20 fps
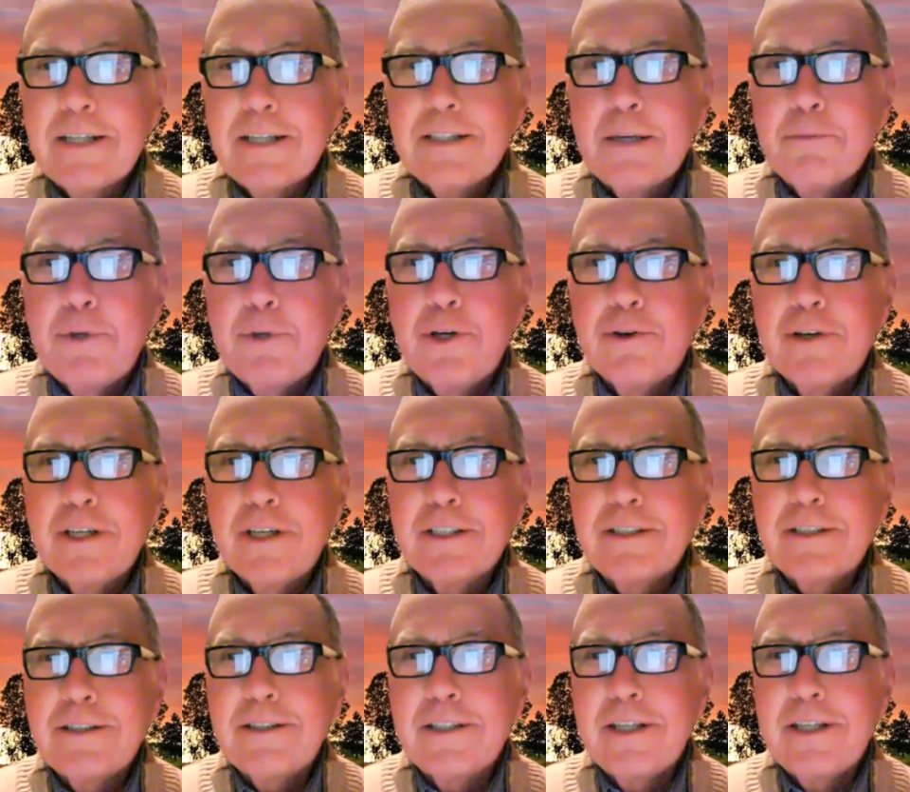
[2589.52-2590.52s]
I'm
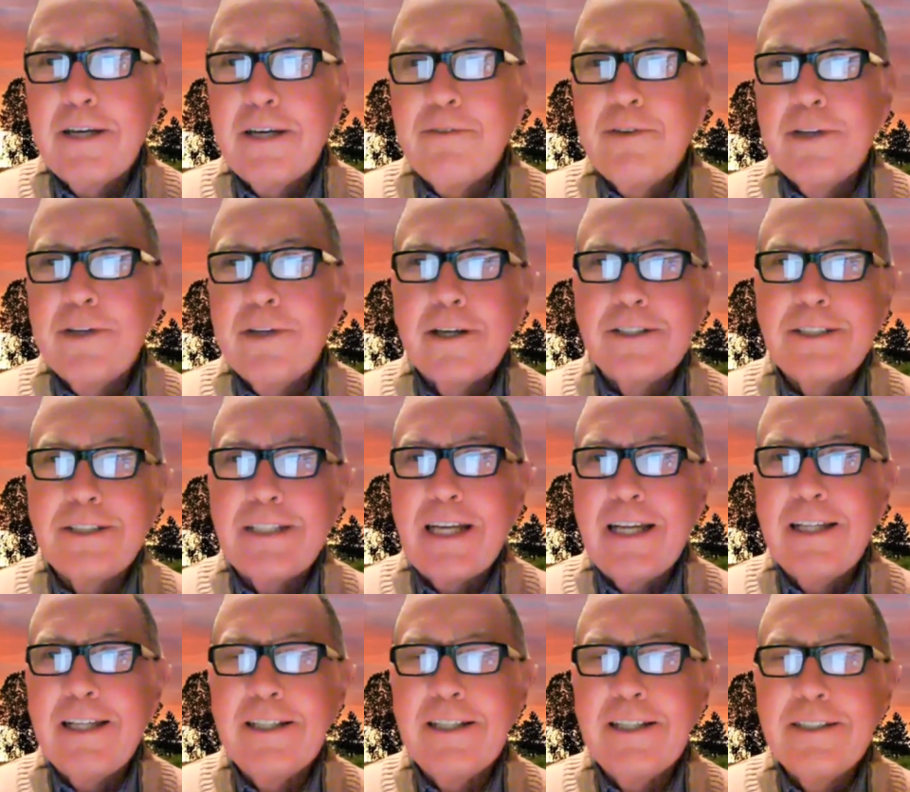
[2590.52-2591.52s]
curious, given our
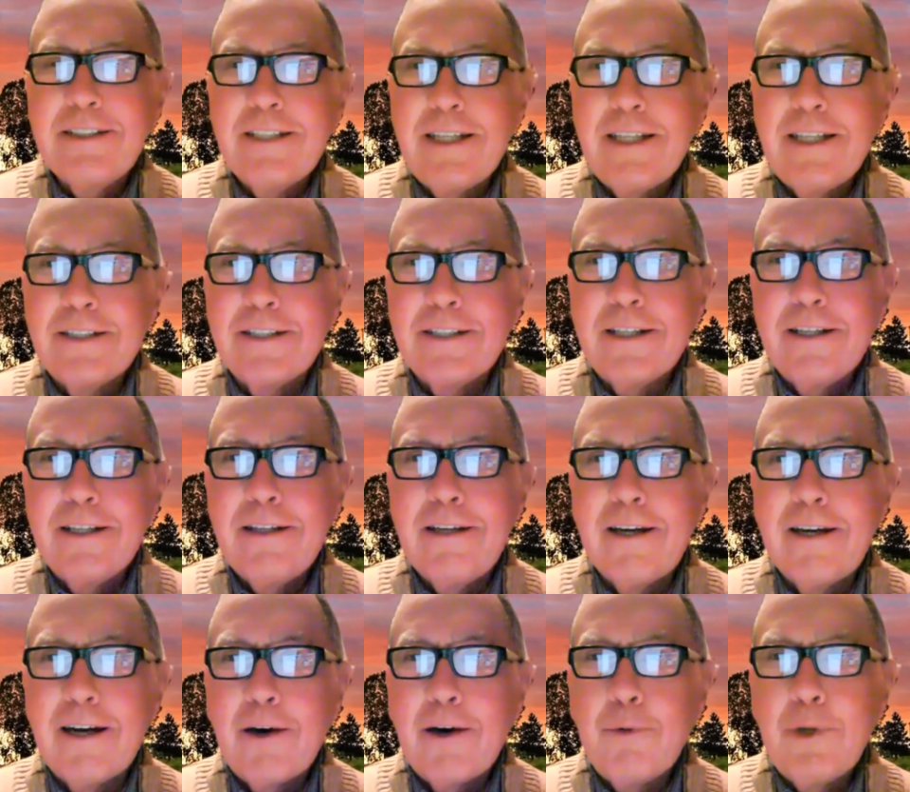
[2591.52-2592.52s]
sailing season,
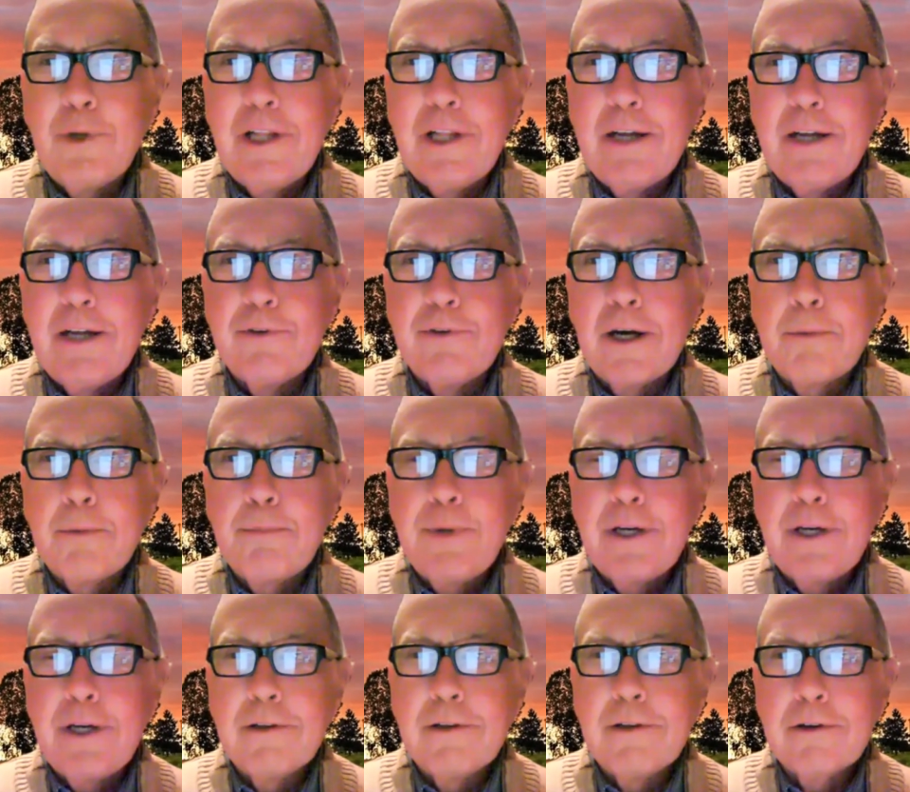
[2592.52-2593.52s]
we live up
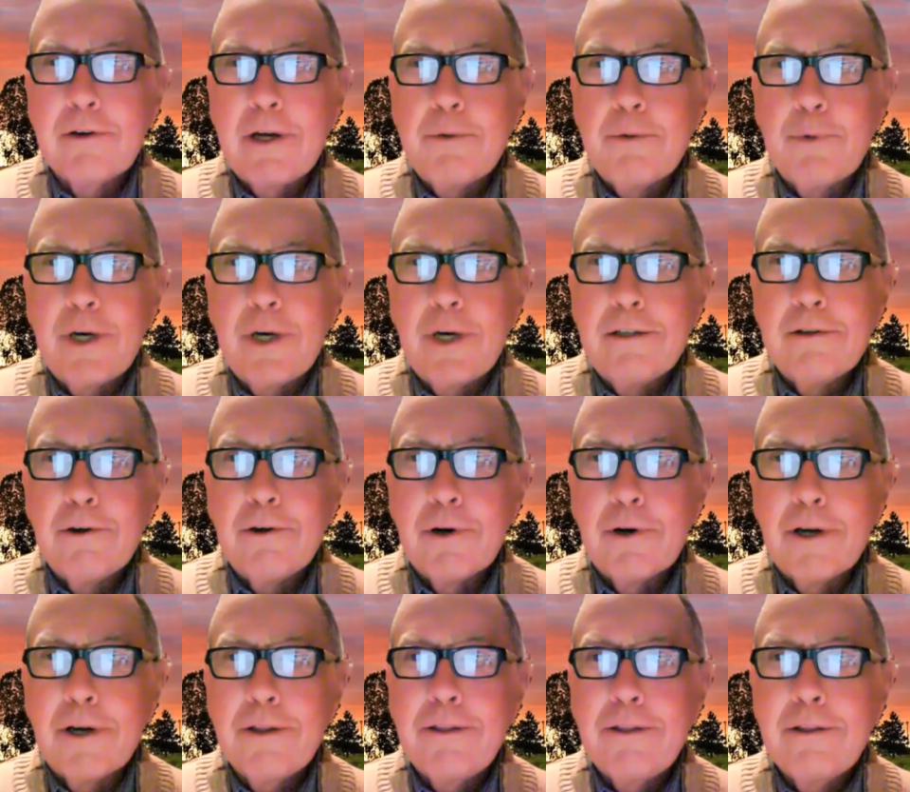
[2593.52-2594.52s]
here in the Great White
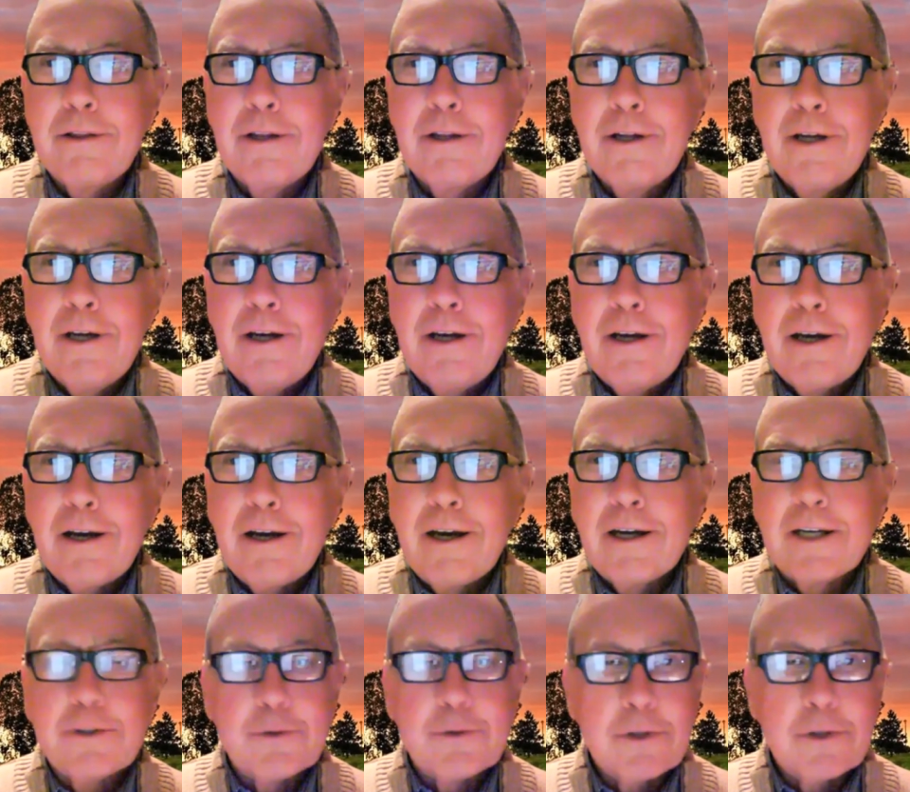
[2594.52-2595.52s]
North. I
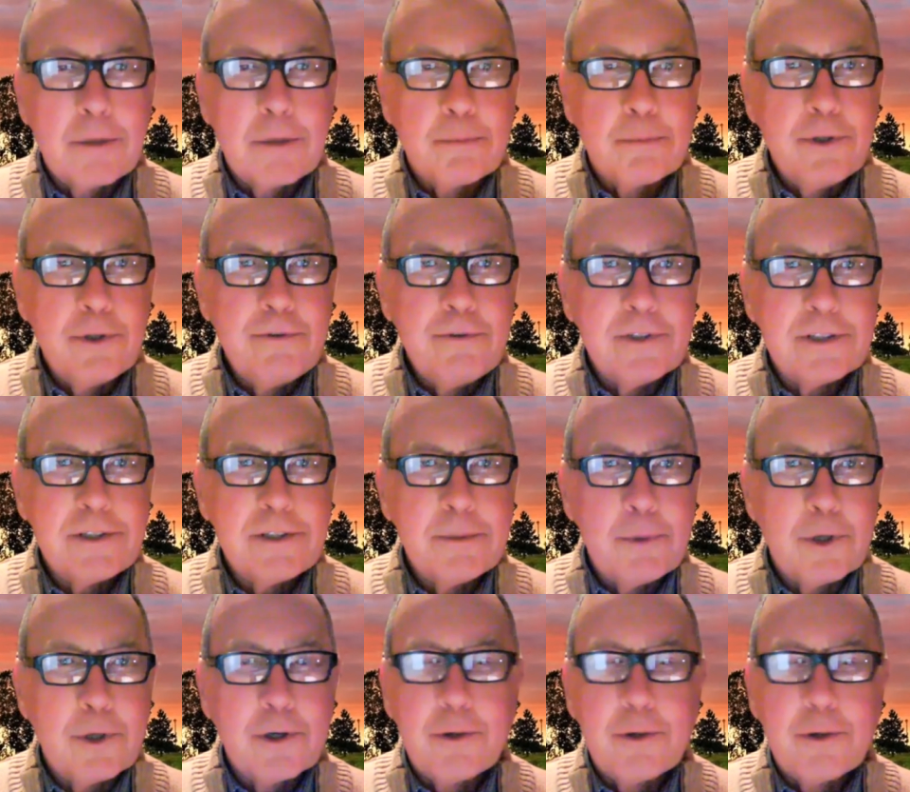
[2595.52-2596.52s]
guess we're going to prove it
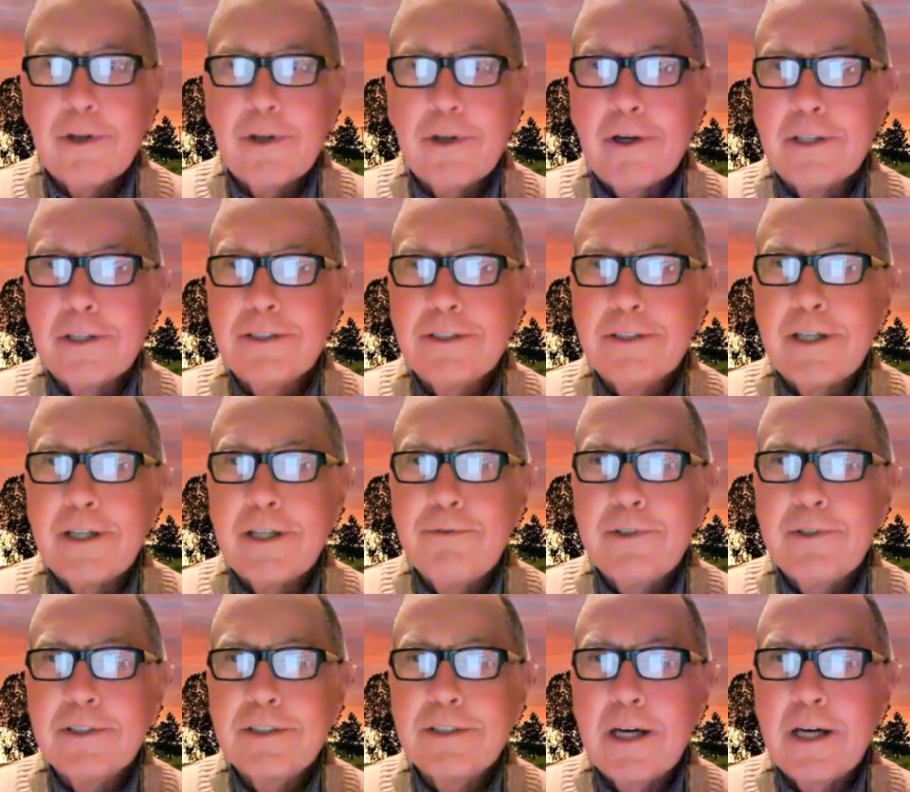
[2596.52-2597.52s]
tomorrow with all the stuff
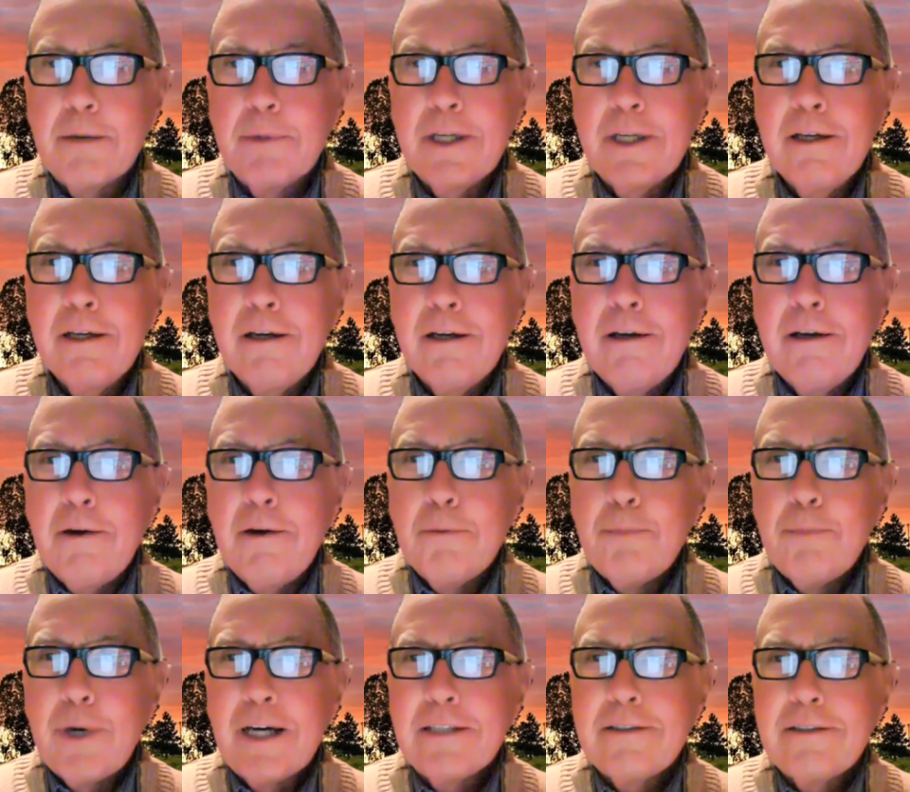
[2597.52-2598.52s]
that's coming.
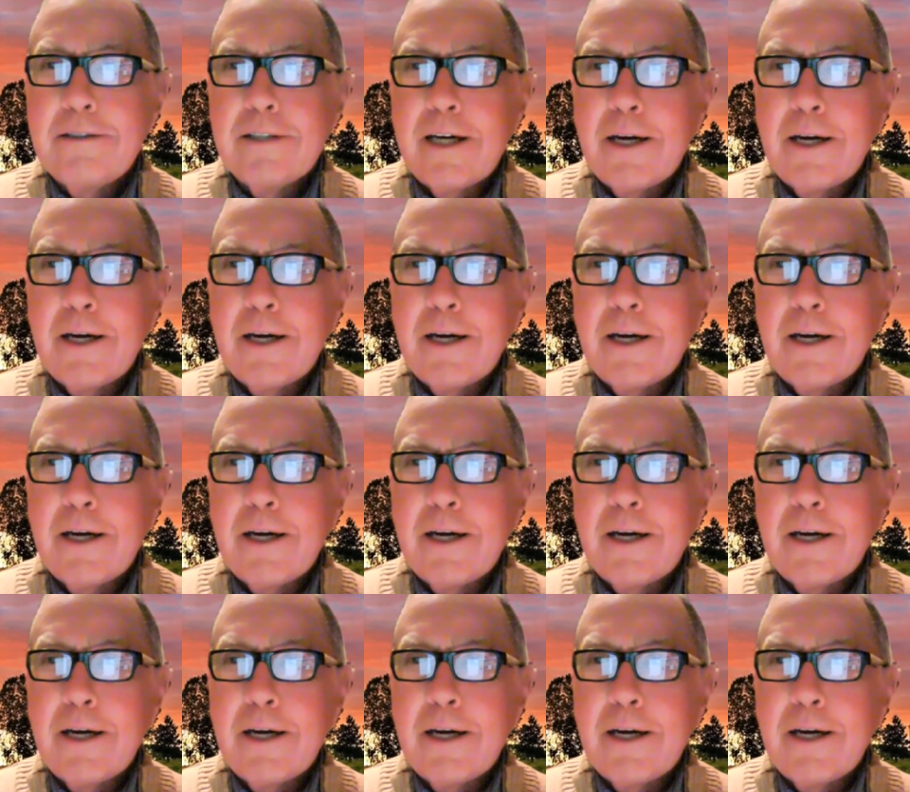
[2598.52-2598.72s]
But